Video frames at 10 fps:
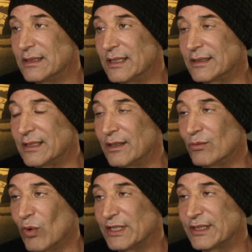It, it
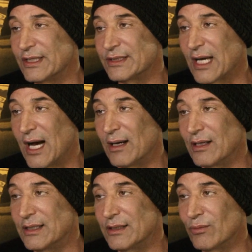wasn't as
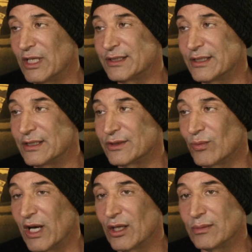uh, it wasn't as
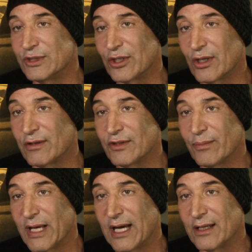well observed
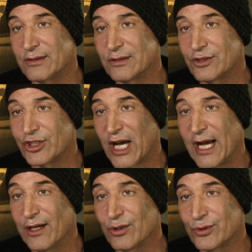about
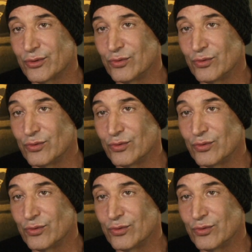child